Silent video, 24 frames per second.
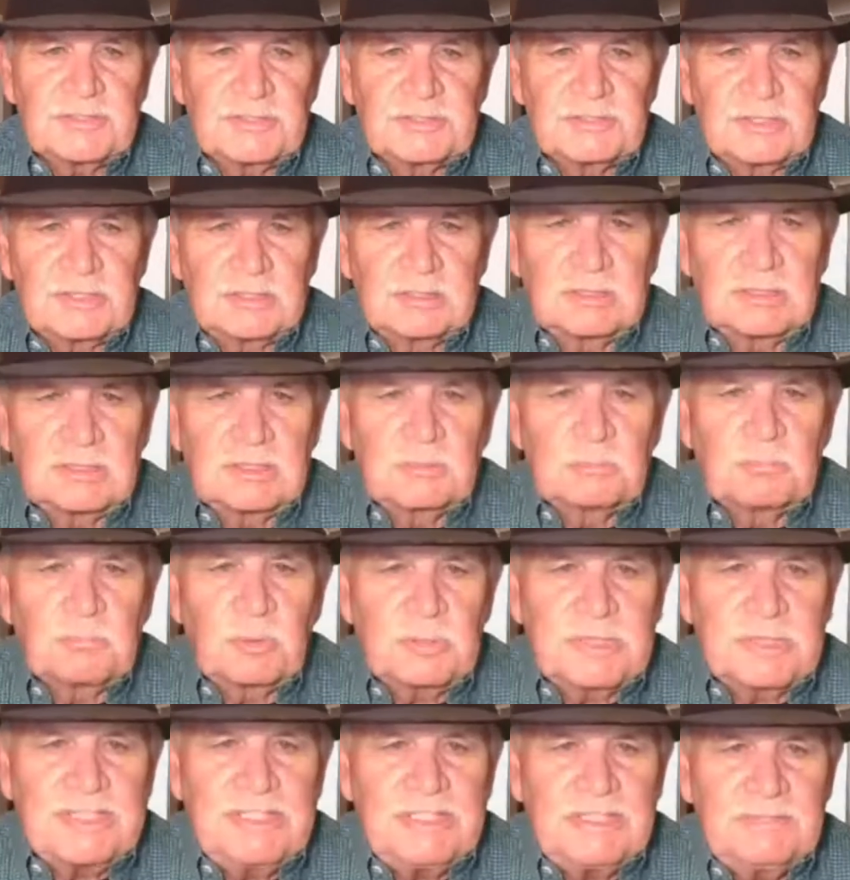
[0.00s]
is a little
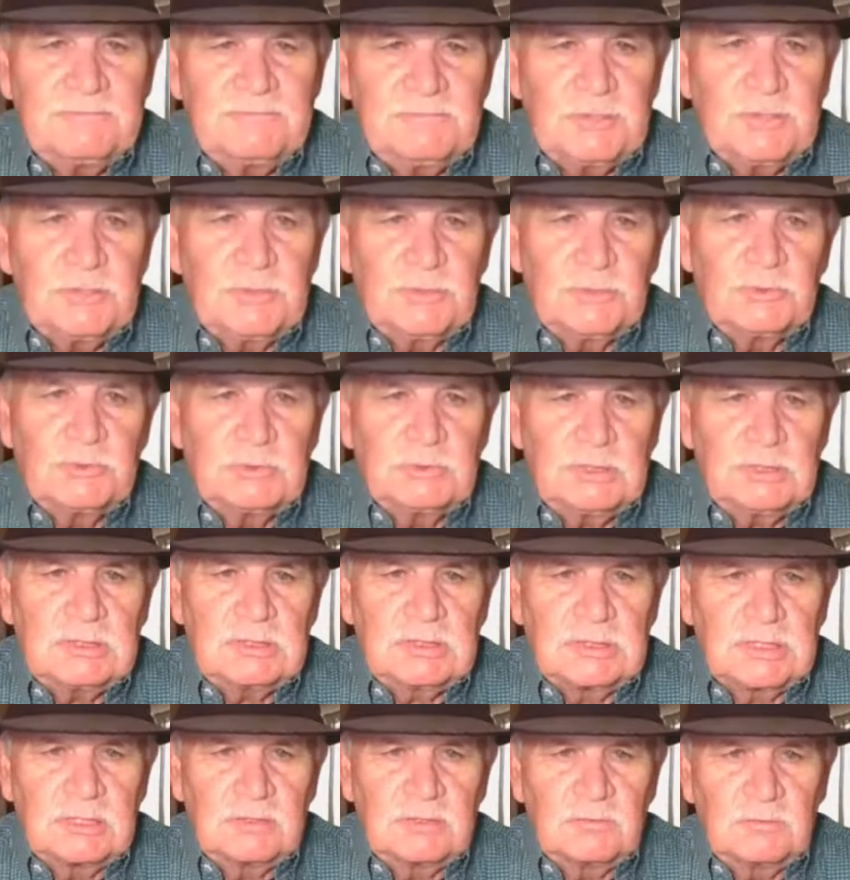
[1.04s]
preview
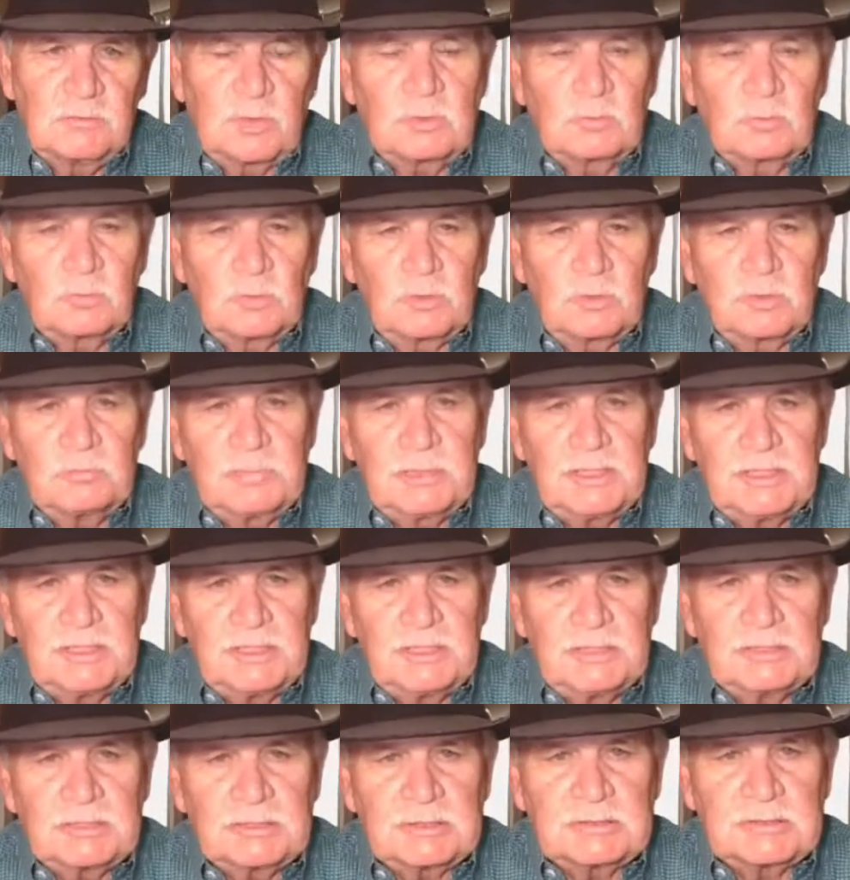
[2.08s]
of what we'll
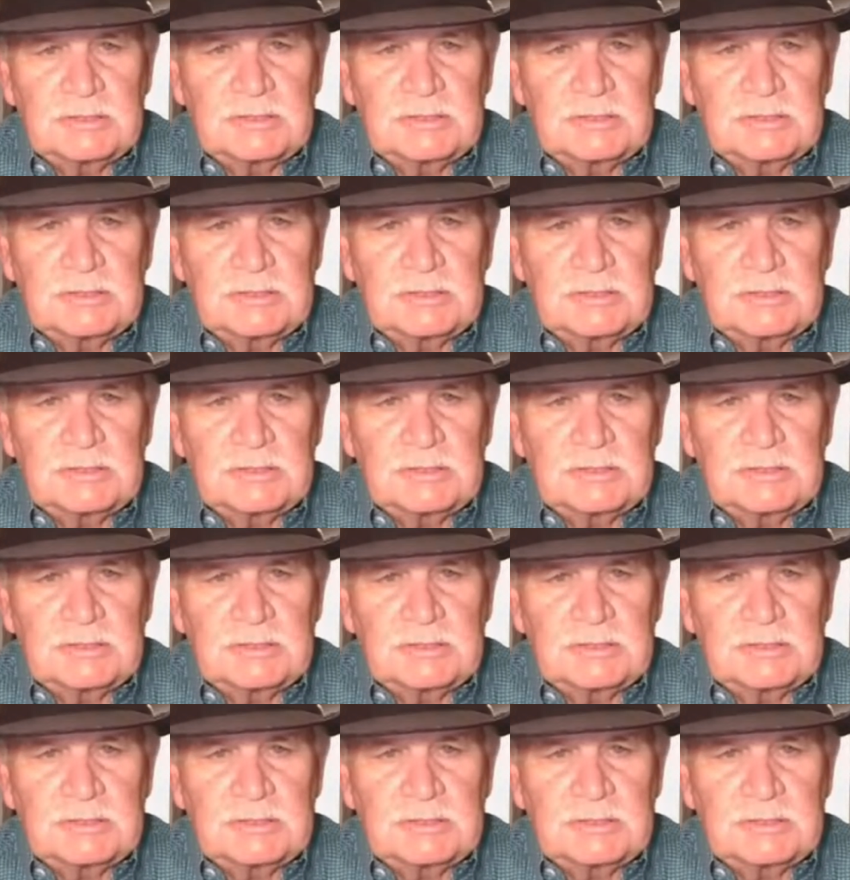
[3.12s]
be